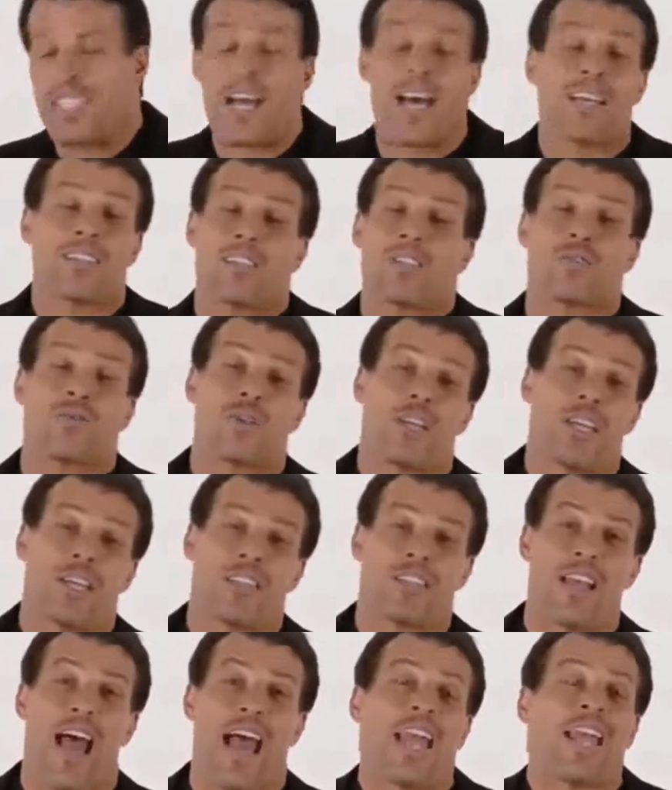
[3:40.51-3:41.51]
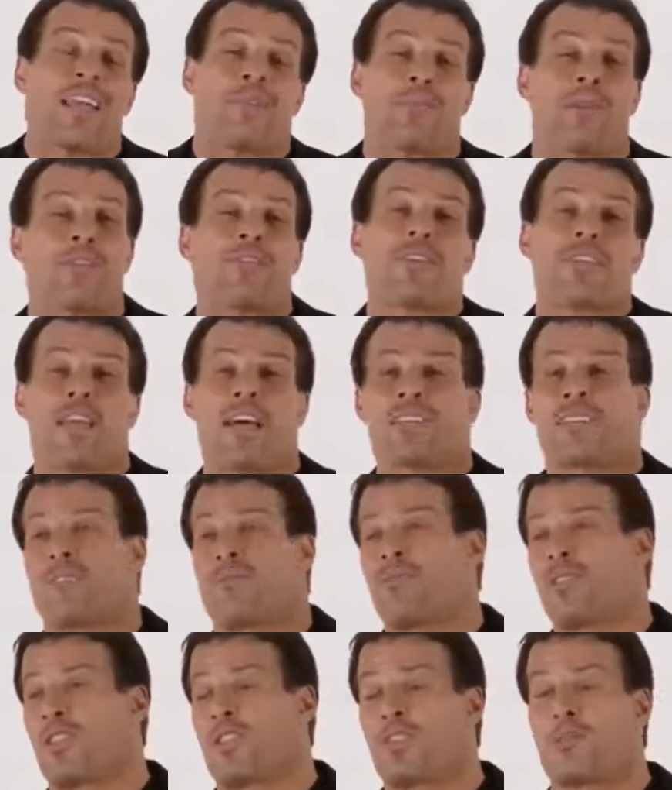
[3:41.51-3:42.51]
If it does, it's really exciting, but if it
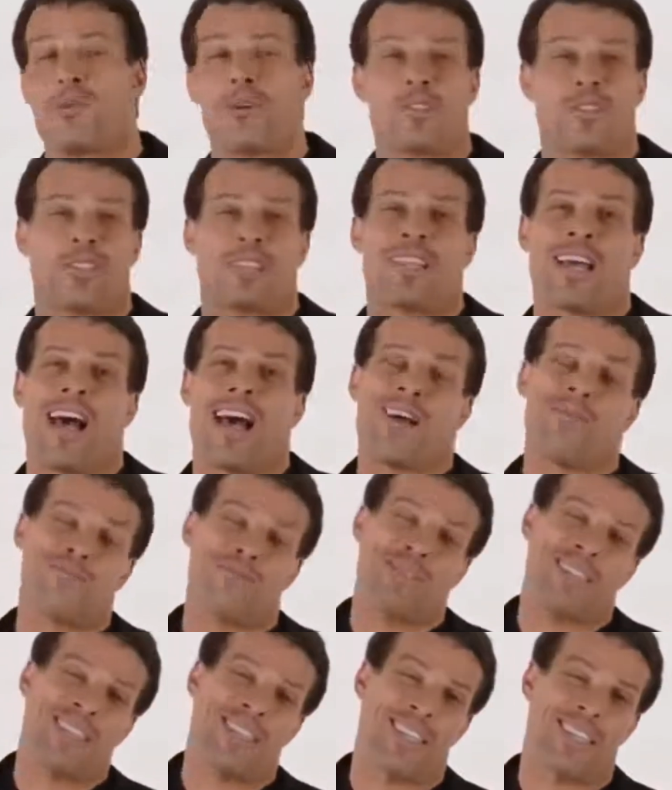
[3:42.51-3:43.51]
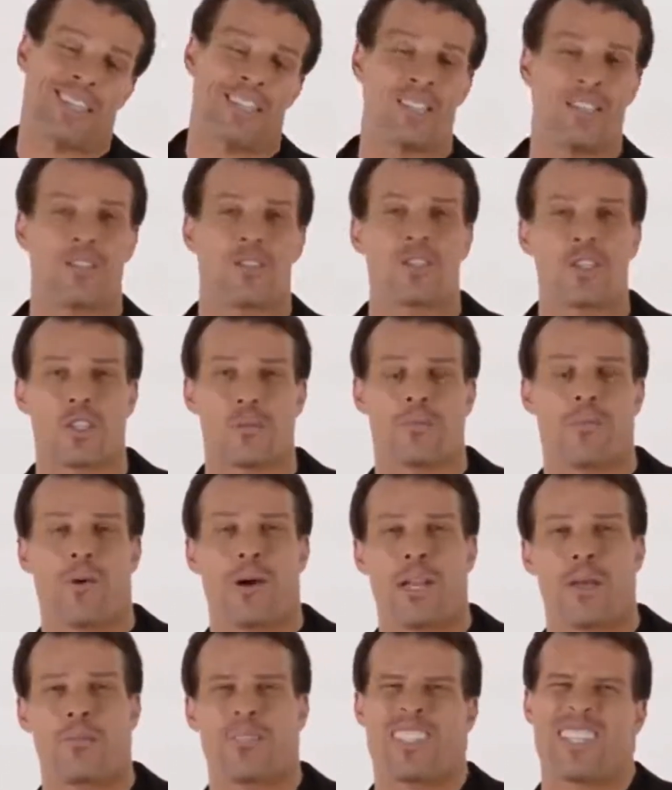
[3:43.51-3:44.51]
doesn't, which is most of the time, it's a little
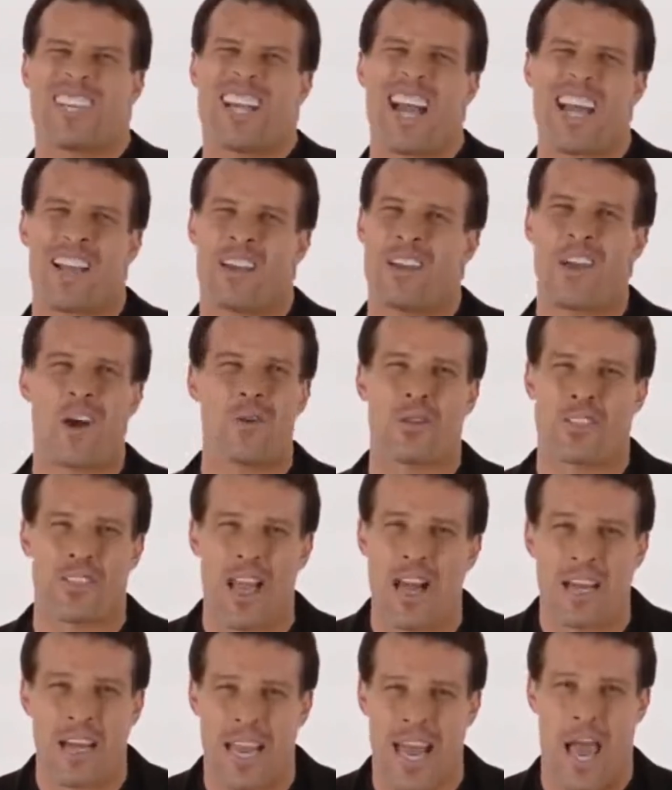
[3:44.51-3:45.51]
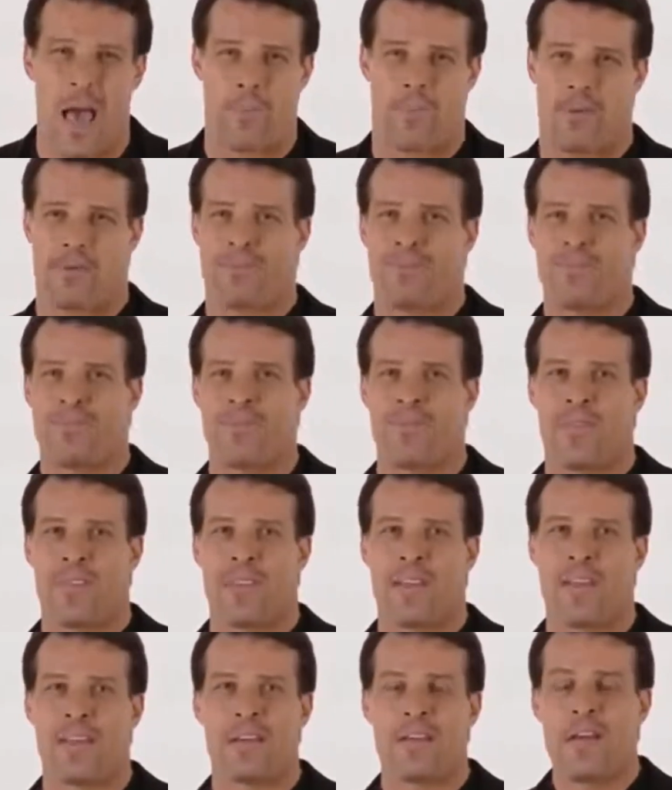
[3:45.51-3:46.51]
disappointing, but you kind of know it's not going to happen.
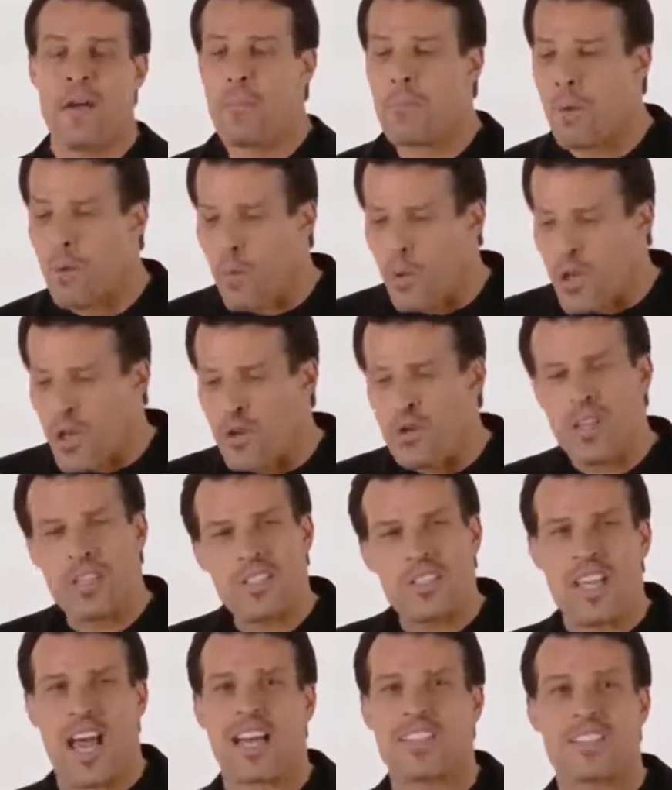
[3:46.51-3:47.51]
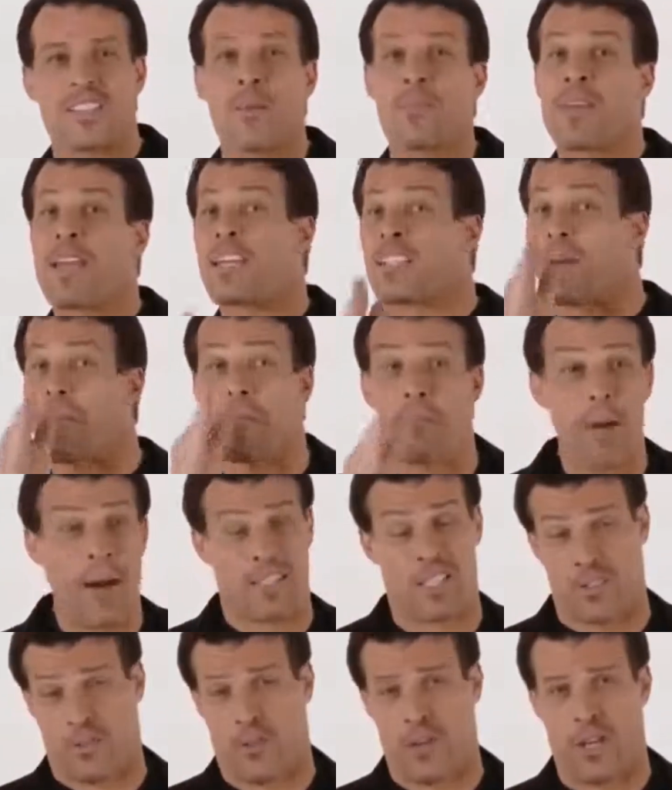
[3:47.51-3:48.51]
But when you decide something is a
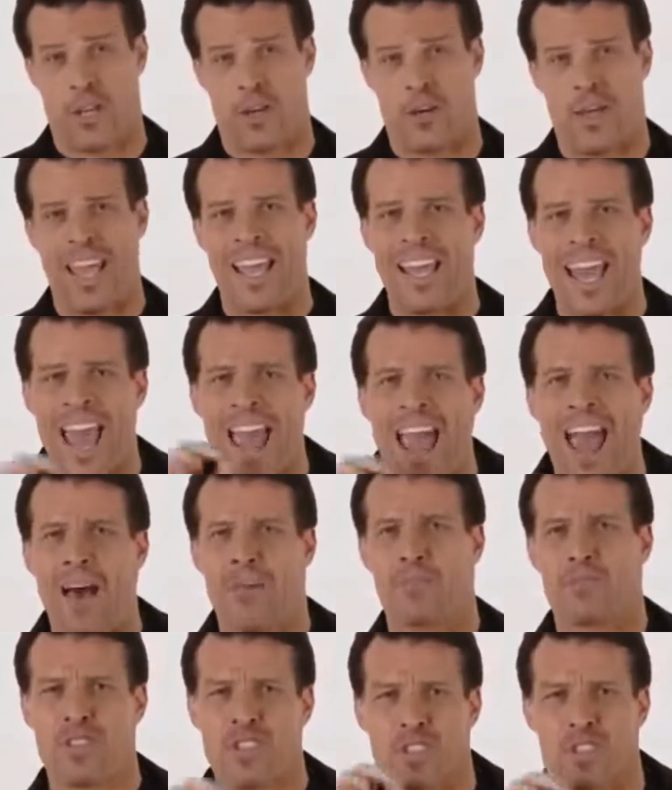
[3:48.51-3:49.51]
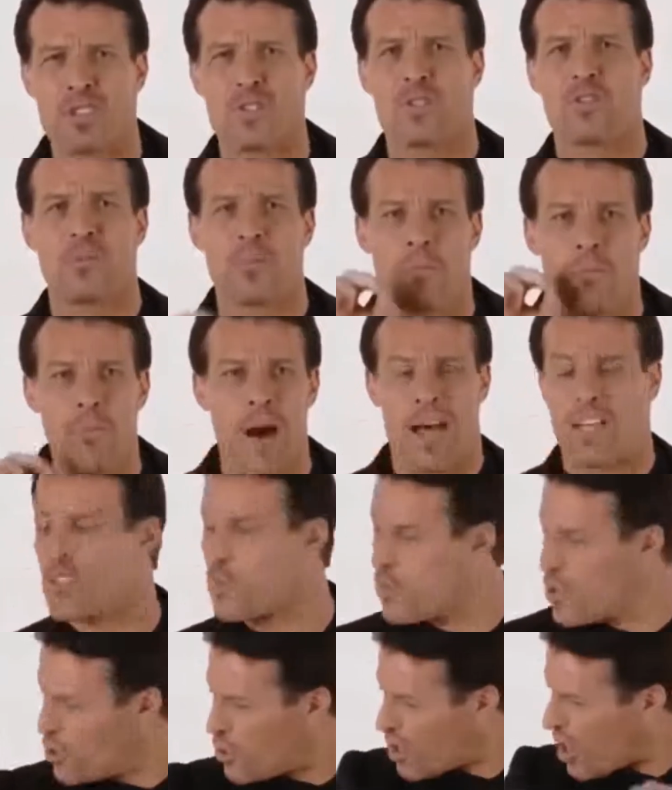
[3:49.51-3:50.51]
must for you, an absolute
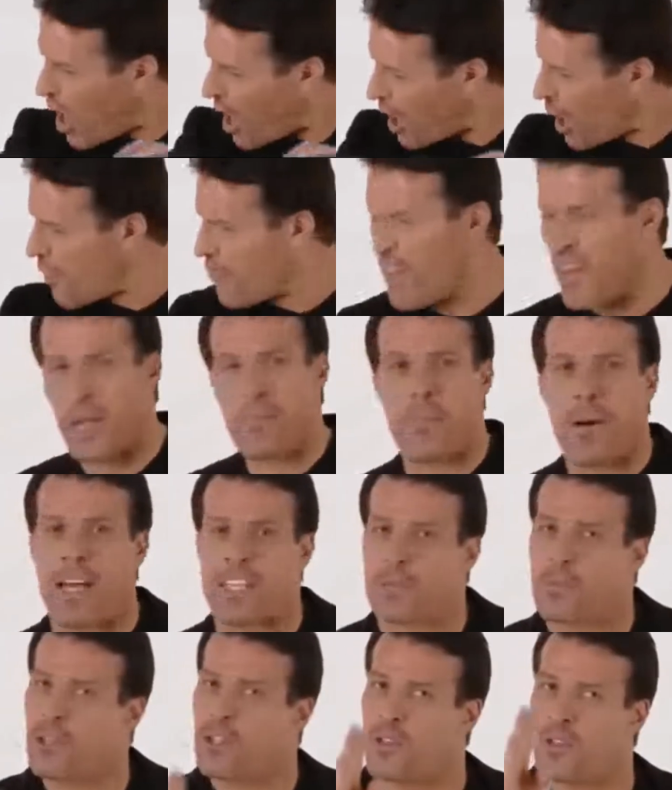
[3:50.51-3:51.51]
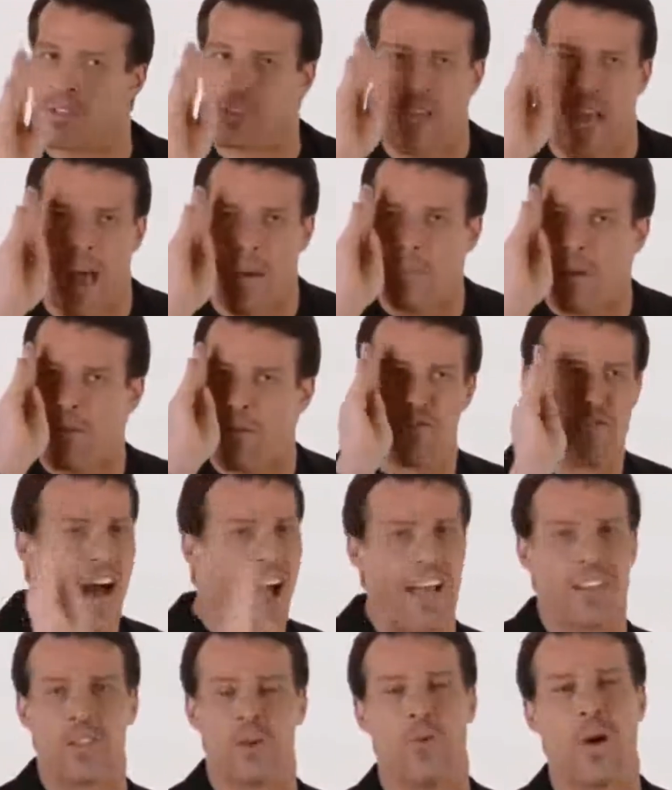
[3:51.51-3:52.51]
must, when you cut off any possible, you say, I'm going
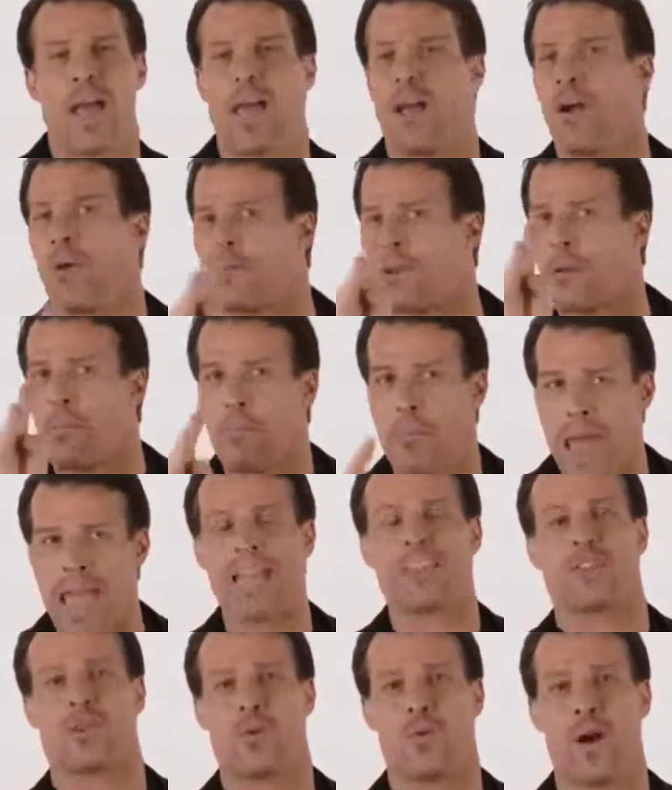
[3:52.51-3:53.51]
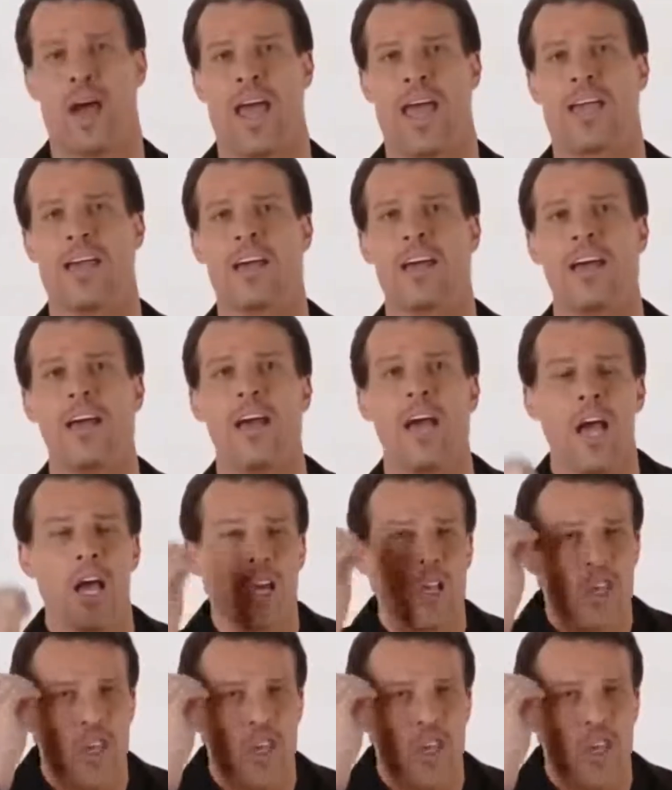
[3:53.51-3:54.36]
to find the way or I'm going to make the way.